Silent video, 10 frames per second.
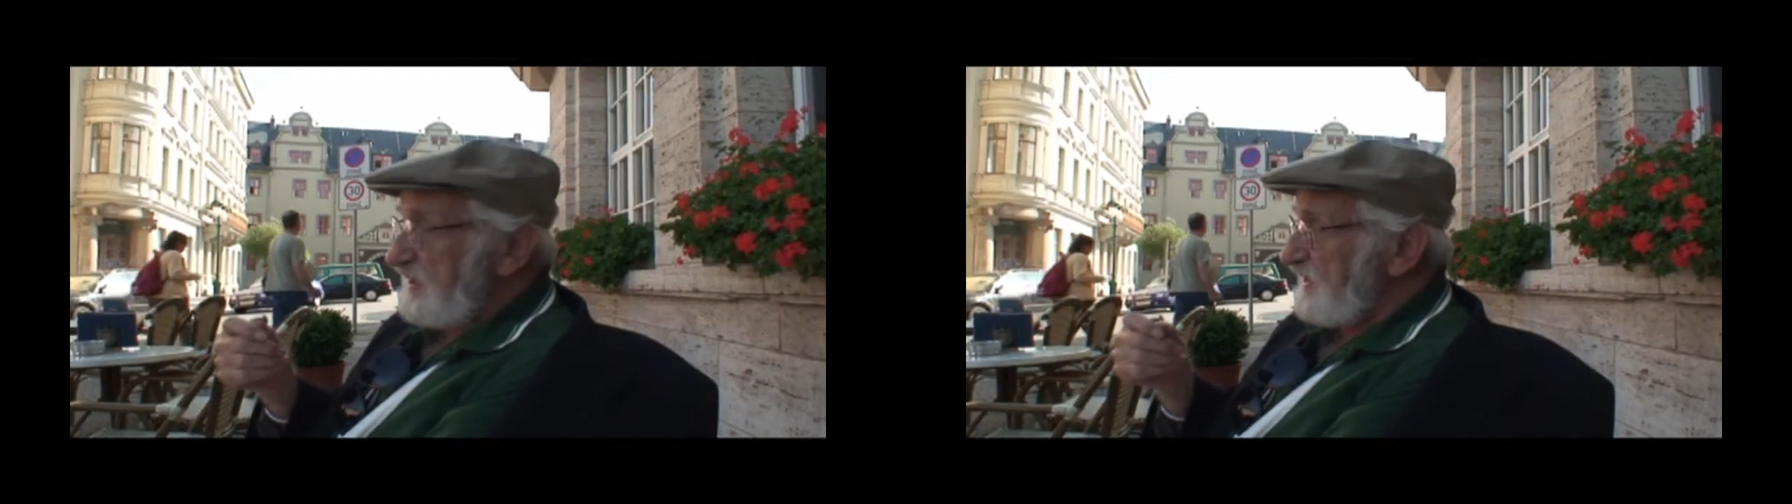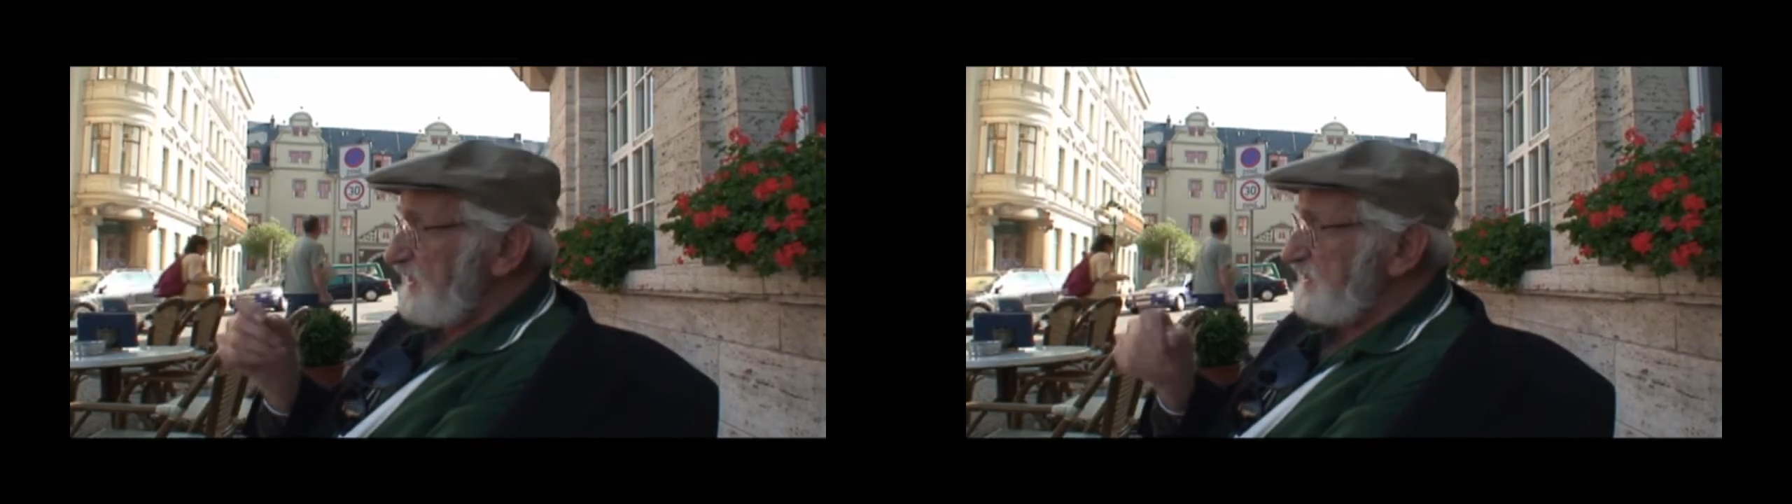
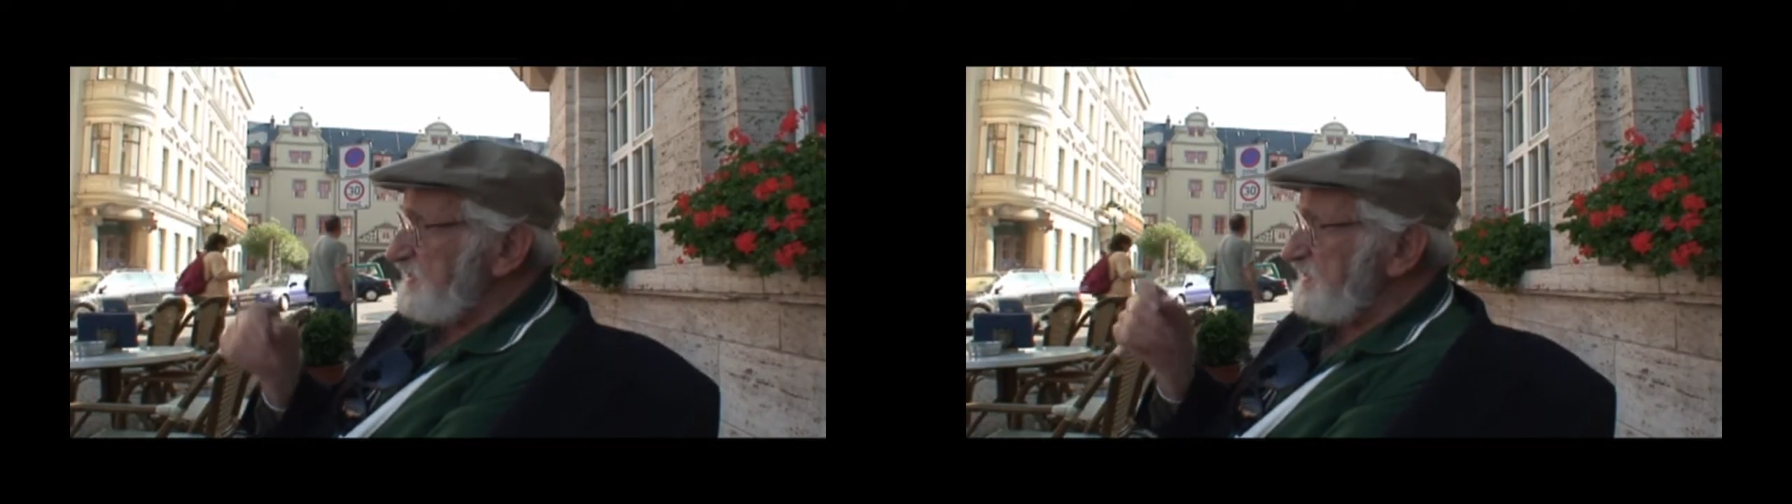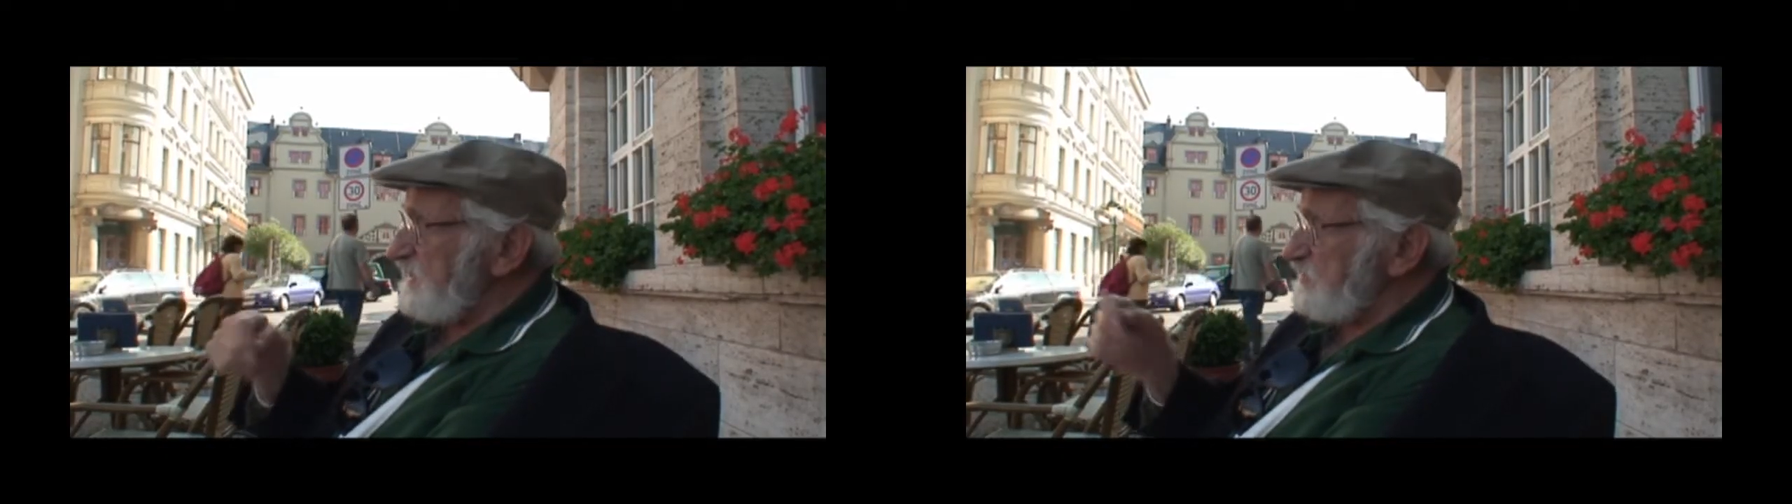and
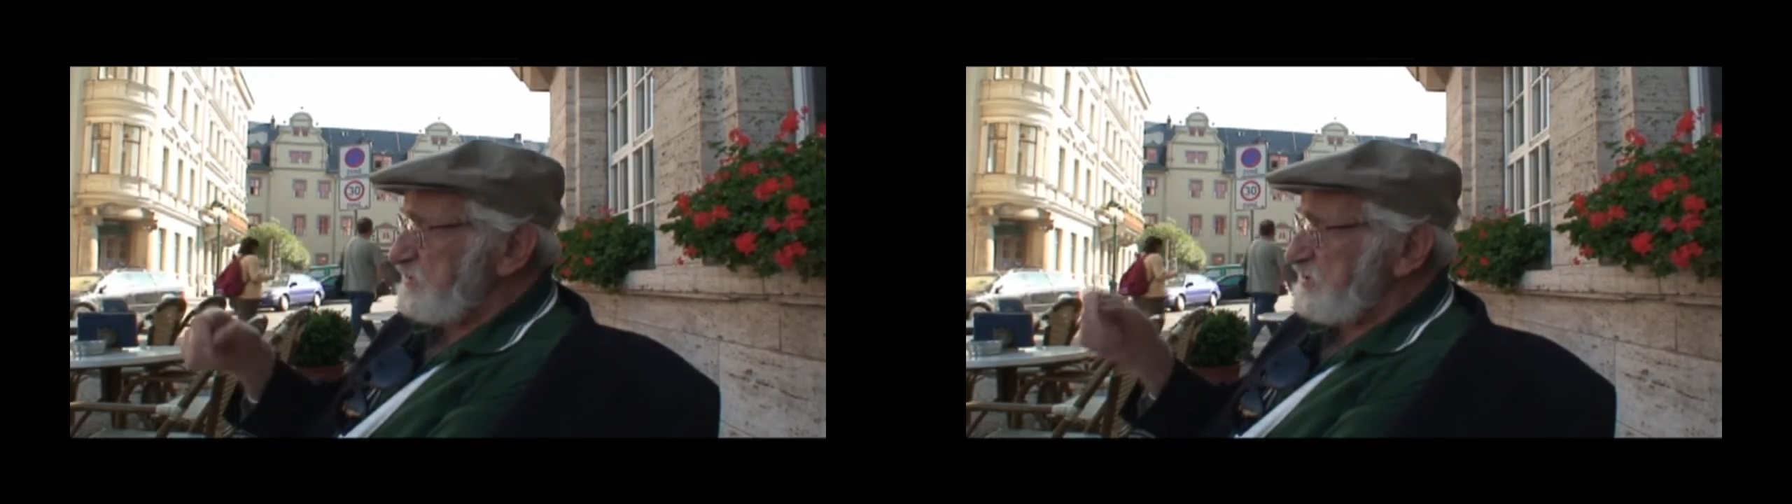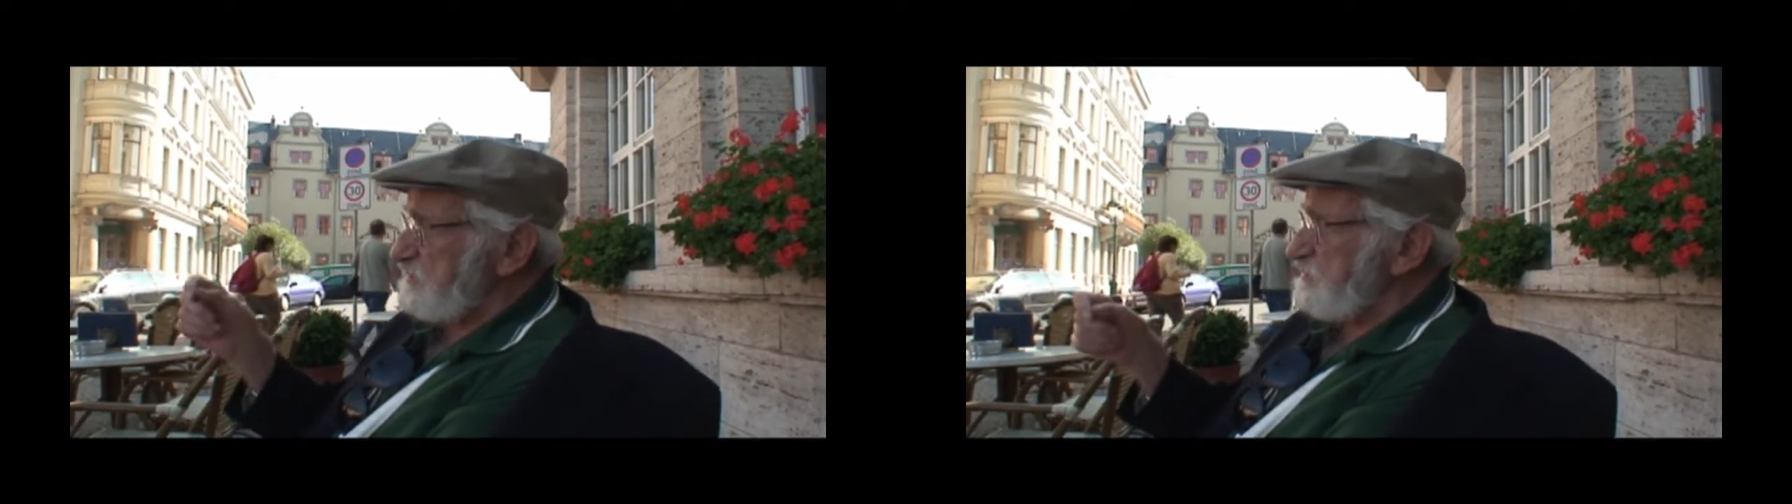handed out
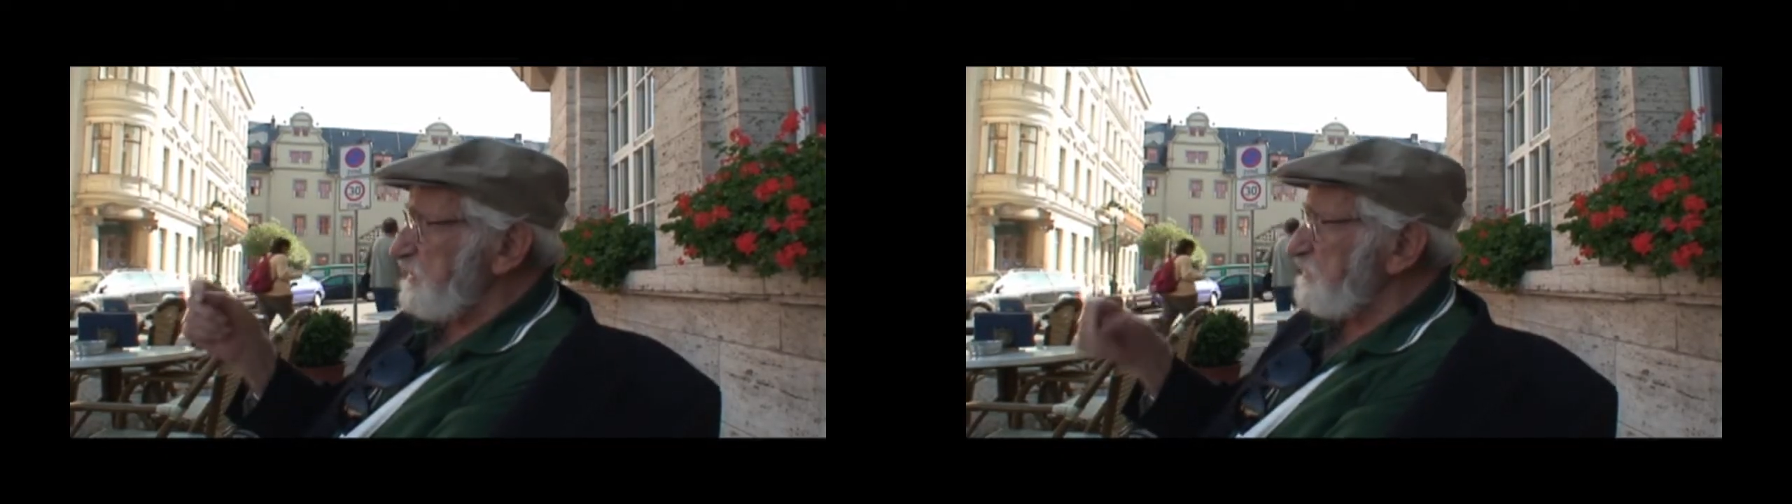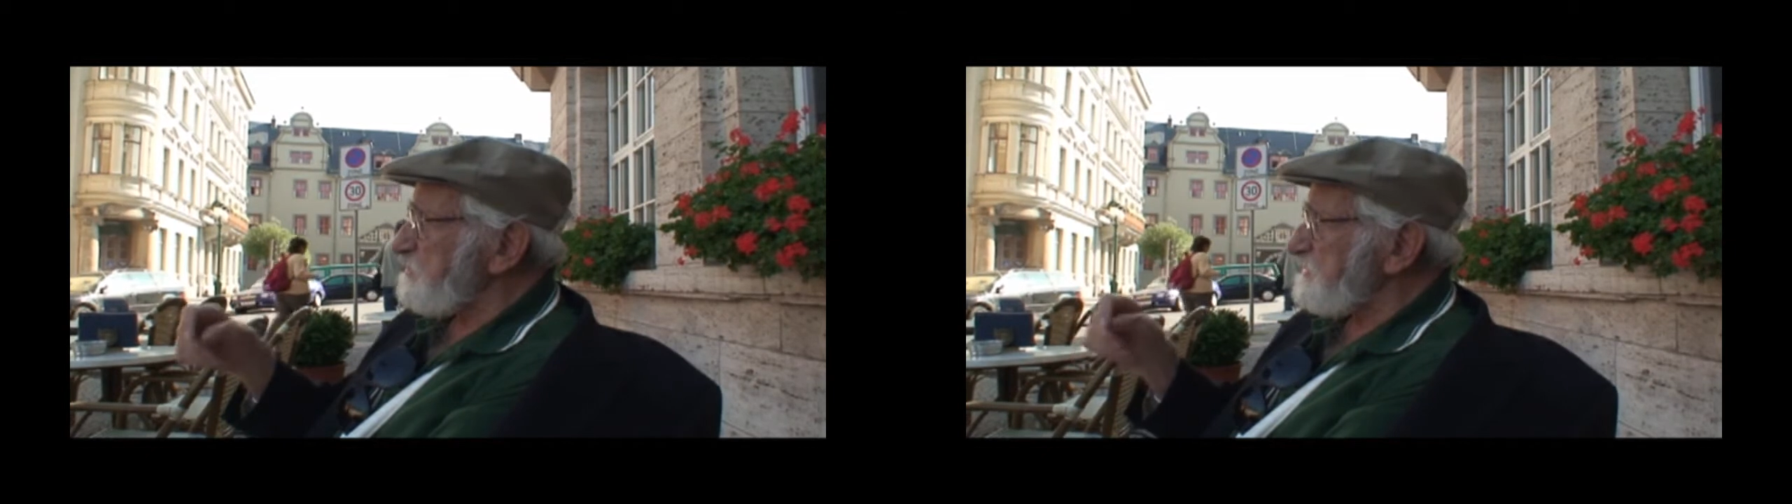the
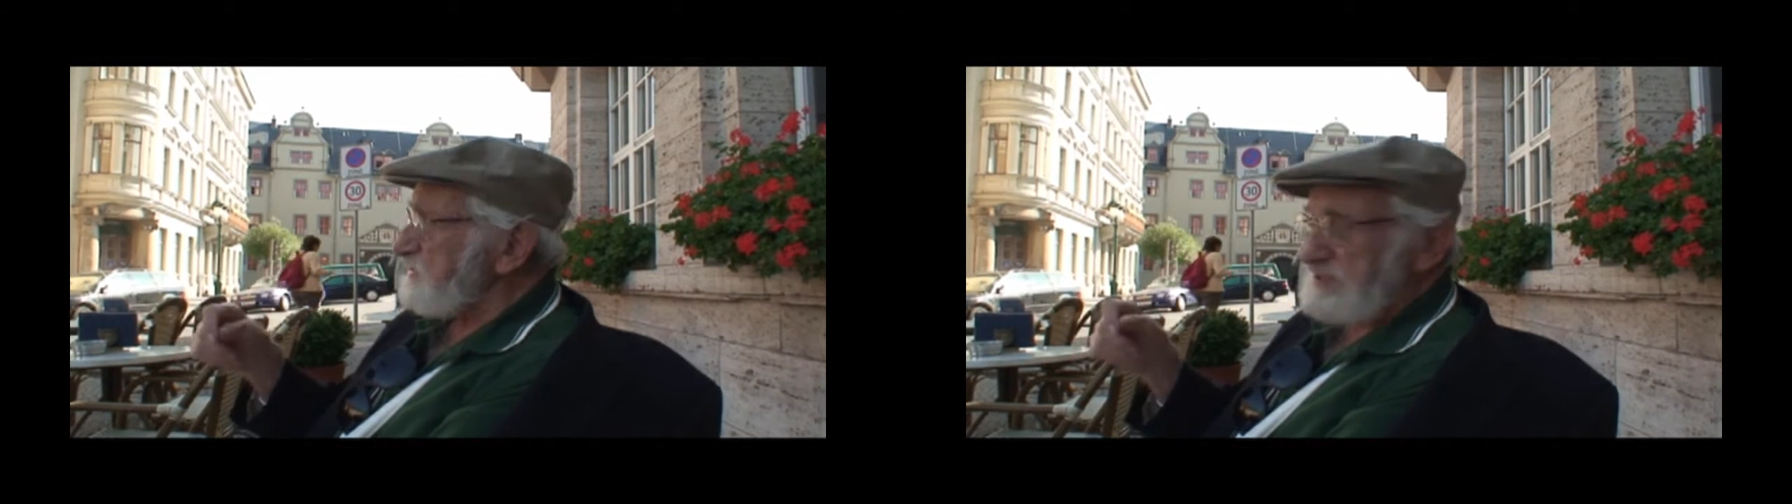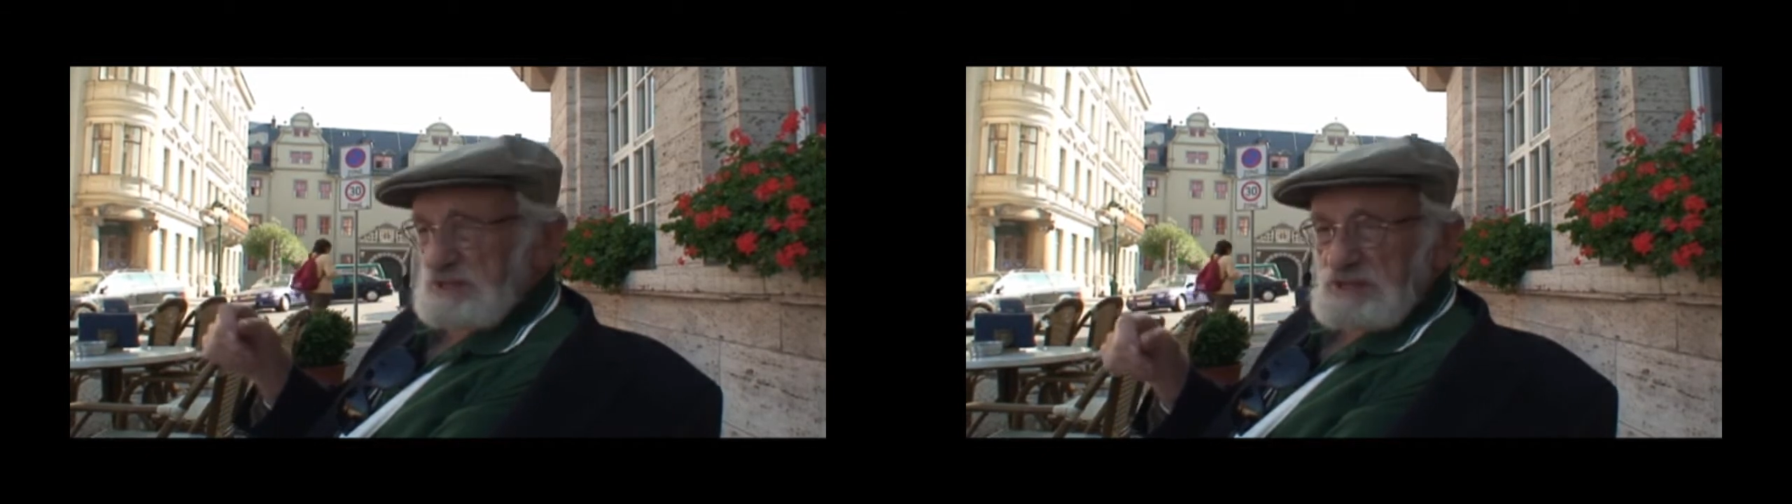papers.